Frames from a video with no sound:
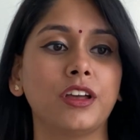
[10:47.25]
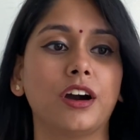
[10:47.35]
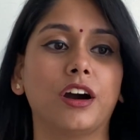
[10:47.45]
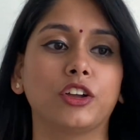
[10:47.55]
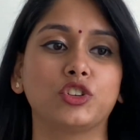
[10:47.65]

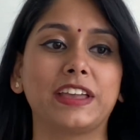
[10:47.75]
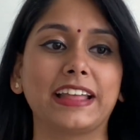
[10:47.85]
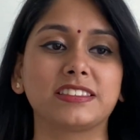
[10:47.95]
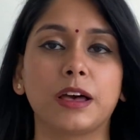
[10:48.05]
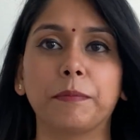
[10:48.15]
to
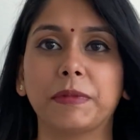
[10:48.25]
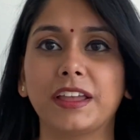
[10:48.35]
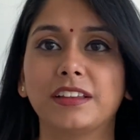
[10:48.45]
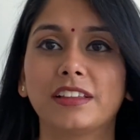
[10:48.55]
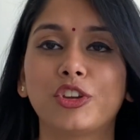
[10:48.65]
get some,
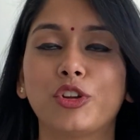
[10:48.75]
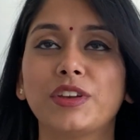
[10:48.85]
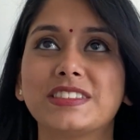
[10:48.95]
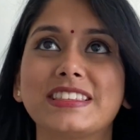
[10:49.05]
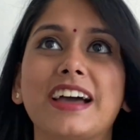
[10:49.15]
in, you know,
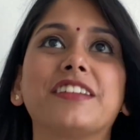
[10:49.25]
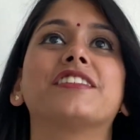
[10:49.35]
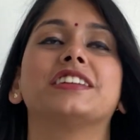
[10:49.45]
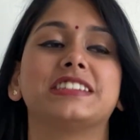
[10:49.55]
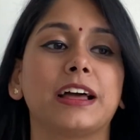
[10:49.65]
insider
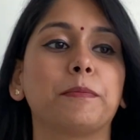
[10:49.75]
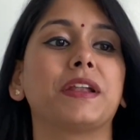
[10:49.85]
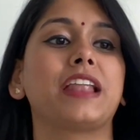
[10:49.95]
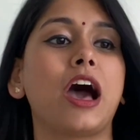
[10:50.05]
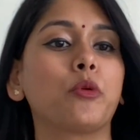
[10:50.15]
intel.
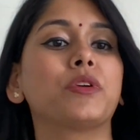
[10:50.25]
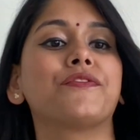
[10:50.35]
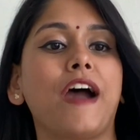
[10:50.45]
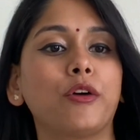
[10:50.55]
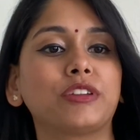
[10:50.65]
But now we
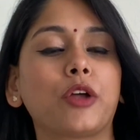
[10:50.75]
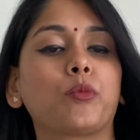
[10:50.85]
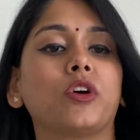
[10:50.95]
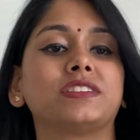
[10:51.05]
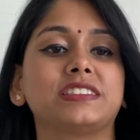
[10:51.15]
found out
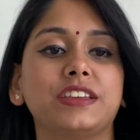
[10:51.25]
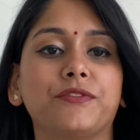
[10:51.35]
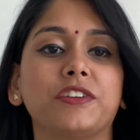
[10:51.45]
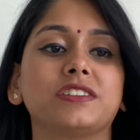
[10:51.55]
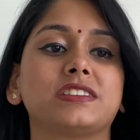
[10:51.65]
what
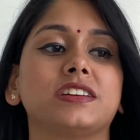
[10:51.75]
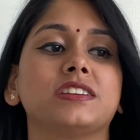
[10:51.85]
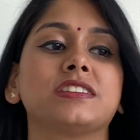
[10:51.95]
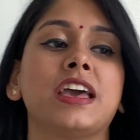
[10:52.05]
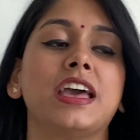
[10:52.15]
Cepheus
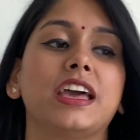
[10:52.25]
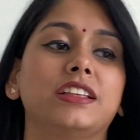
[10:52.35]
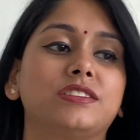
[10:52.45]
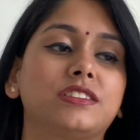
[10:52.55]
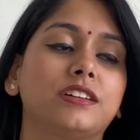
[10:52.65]
is.
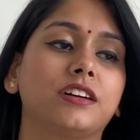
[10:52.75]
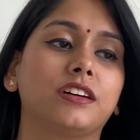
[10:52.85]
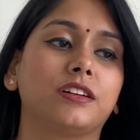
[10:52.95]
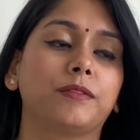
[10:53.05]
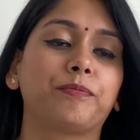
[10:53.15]
It's
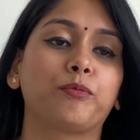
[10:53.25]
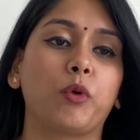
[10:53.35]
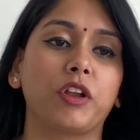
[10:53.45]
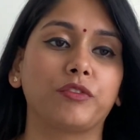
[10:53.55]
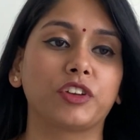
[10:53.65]
the
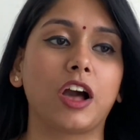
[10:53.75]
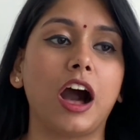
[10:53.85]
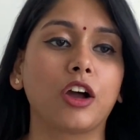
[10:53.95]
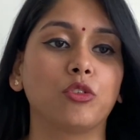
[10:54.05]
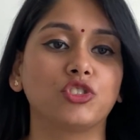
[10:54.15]
one of the
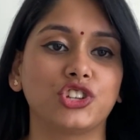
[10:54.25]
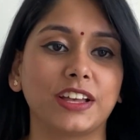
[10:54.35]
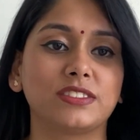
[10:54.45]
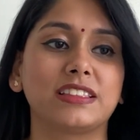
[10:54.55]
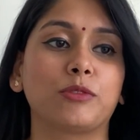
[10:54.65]
cargo
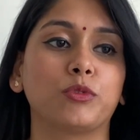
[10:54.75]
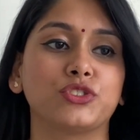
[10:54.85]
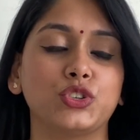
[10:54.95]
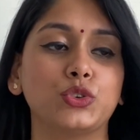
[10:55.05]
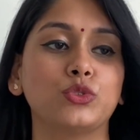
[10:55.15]
jets that
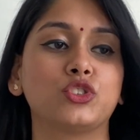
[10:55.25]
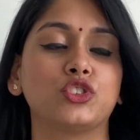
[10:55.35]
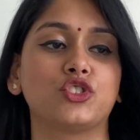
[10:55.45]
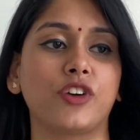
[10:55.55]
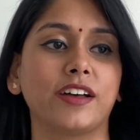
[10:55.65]
was used to
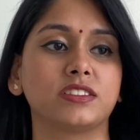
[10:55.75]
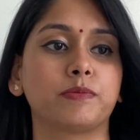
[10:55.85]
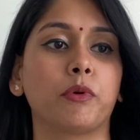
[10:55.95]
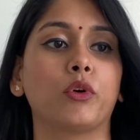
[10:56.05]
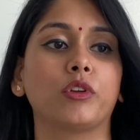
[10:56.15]

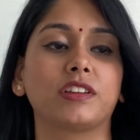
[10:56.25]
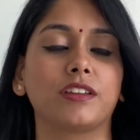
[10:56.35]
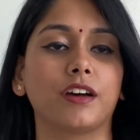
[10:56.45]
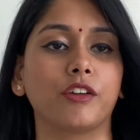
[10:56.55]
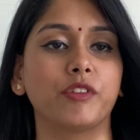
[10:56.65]
transport
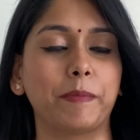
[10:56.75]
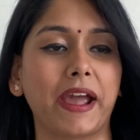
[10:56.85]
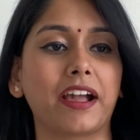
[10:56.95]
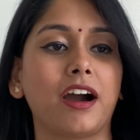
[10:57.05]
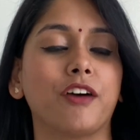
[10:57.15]

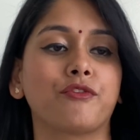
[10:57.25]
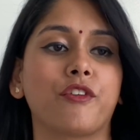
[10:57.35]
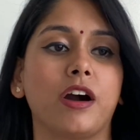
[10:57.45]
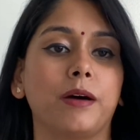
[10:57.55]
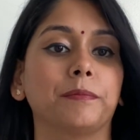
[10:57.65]
Rebekah
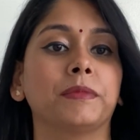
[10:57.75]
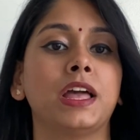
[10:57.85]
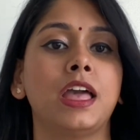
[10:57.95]
from